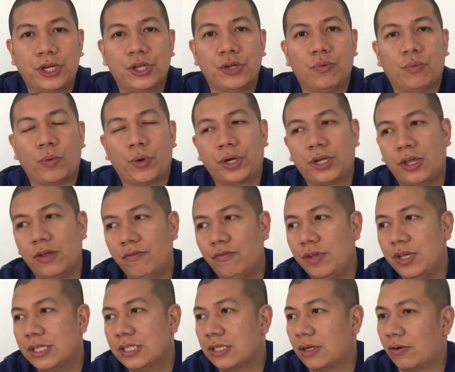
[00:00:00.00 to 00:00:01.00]
kayo, working
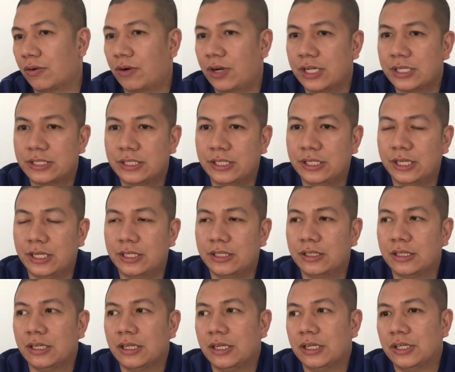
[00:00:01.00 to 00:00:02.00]
visa or
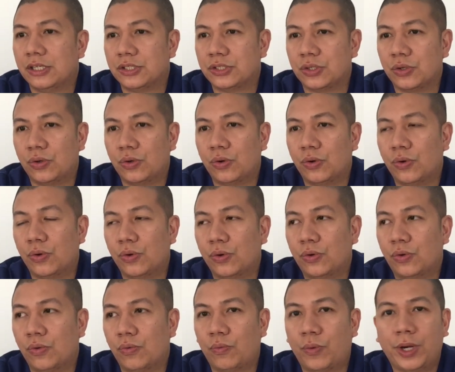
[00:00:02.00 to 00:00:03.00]
resident. So,
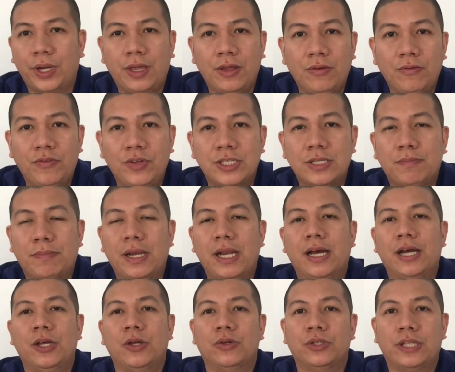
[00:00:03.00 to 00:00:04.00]
kung working visa pa
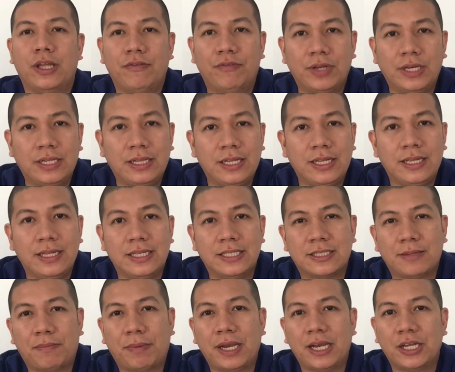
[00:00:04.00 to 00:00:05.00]
lang kayo, definitely
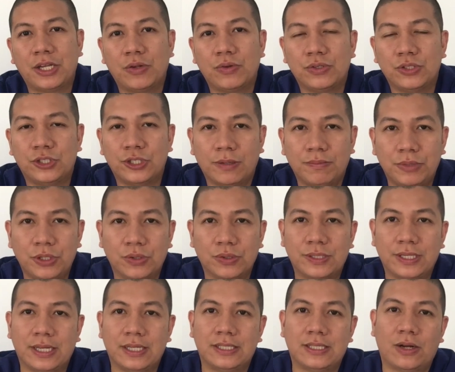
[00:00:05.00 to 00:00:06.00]
isa pa lang yung job nyo
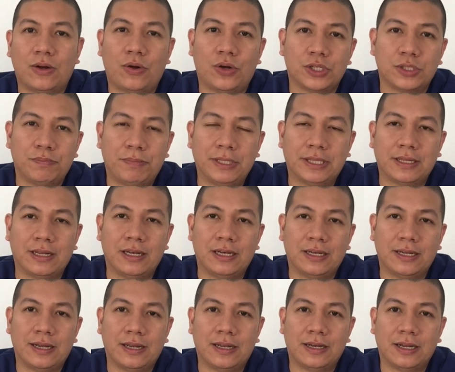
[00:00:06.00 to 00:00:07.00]
sa isang hospital
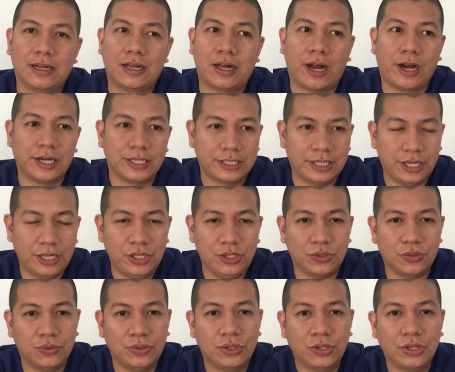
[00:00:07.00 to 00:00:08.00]
na nag-hire sa
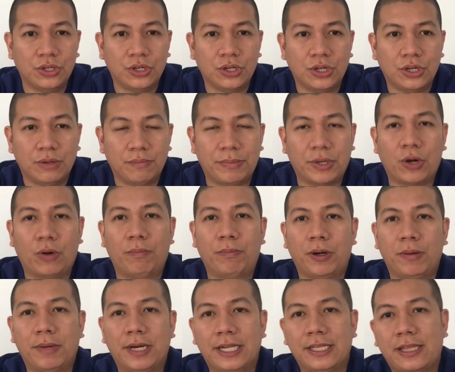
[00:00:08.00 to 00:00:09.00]
inyo. Pero kung
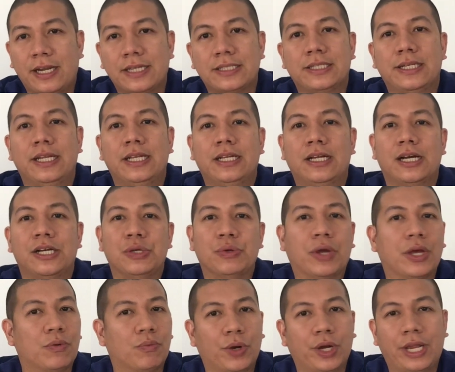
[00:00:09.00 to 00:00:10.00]
permanent resident ka, you
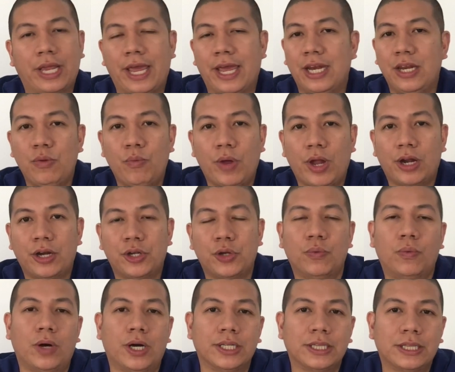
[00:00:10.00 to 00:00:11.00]
can work anywhere
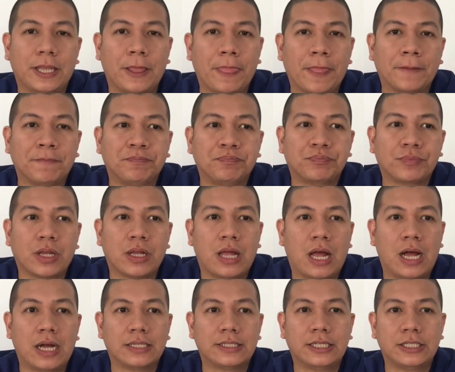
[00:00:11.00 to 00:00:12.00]
you want.
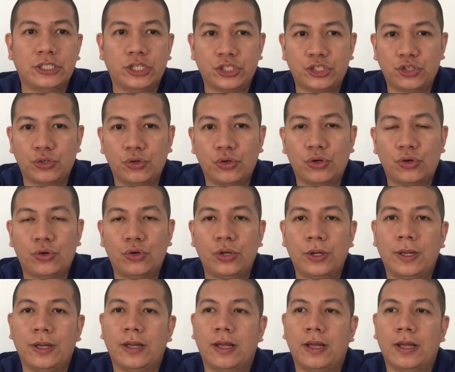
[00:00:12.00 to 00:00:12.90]
Ang suggestion ko,